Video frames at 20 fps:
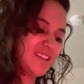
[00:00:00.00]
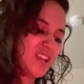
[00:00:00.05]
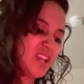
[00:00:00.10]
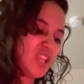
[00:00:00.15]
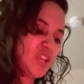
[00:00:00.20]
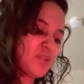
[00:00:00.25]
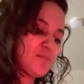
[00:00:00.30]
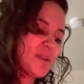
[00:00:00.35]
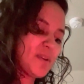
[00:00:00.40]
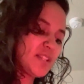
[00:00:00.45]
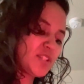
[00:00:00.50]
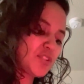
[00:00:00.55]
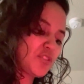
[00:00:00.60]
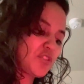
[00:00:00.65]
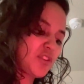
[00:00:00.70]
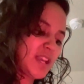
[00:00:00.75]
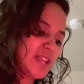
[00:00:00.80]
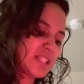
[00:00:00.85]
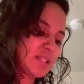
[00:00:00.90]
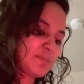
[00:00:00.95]
you must
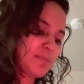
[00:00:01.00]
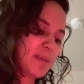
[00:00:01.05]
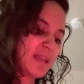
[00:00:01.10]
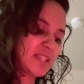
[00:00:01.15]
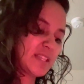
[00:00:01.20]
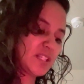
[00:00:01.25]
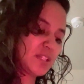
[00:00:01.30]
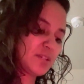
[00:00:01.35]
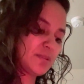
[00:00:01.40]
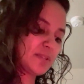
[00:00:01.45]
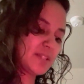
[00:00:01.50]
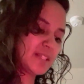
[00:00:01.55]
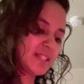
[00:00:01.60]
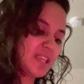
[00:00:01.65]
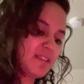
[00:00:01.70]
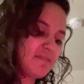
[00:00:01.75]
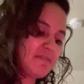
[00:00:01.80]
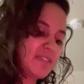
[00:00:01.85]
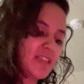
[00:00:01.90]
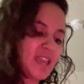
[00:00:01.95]
create space to
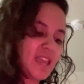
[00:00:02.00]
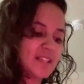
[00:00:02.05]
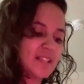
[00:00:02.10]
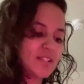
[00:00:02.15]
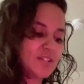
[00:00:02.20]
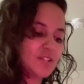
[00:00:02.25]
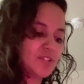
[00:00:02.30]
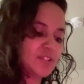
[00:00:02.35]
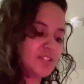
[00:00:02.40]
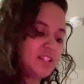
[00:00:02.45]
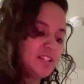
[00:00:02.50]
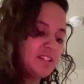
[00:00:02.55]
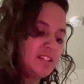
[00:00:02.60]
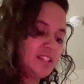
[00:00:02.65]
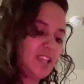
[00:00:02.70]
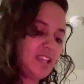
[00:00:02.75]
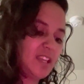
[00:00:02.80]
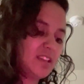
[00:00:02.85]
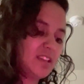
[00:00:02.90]
receive the answer clearly.